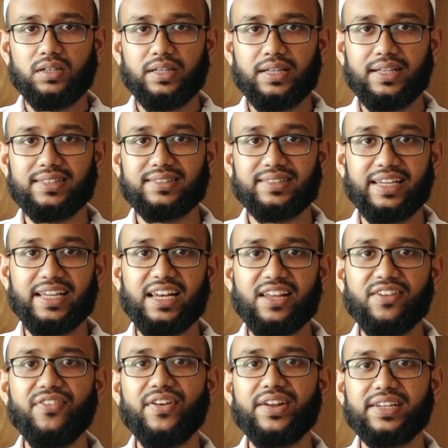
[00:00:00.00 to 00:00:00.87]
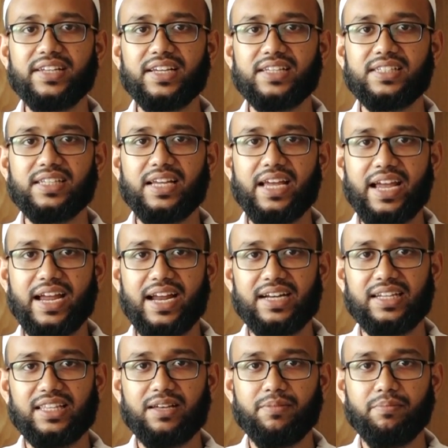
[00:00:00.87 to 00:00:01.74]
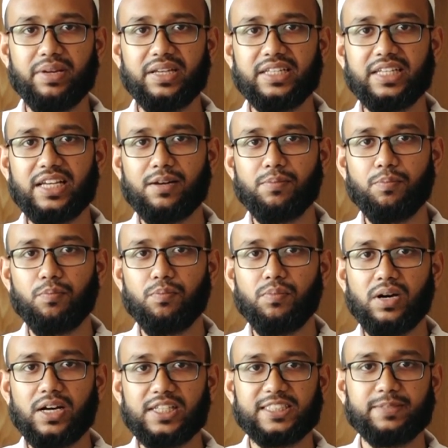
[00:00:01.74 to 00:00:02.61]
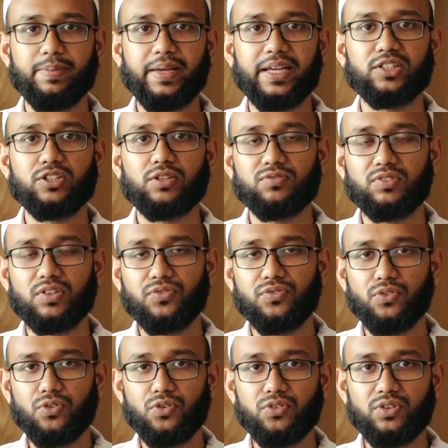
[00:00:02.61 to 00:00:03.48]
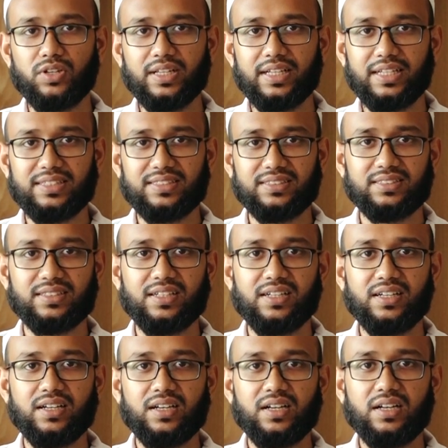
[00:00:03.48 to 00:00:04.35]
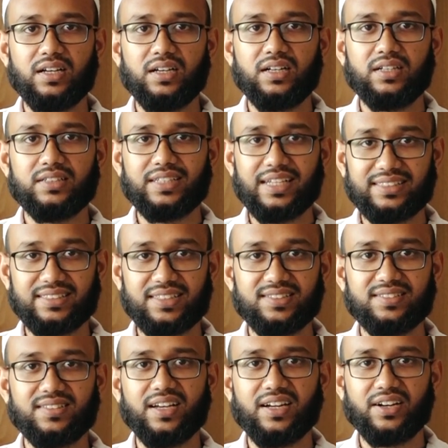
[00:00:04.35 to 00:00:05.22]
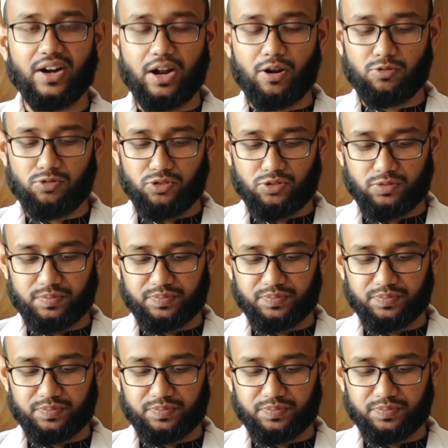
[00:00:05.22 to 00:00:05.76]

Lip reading: is elevated and the medial aspect of the foot touches the ground.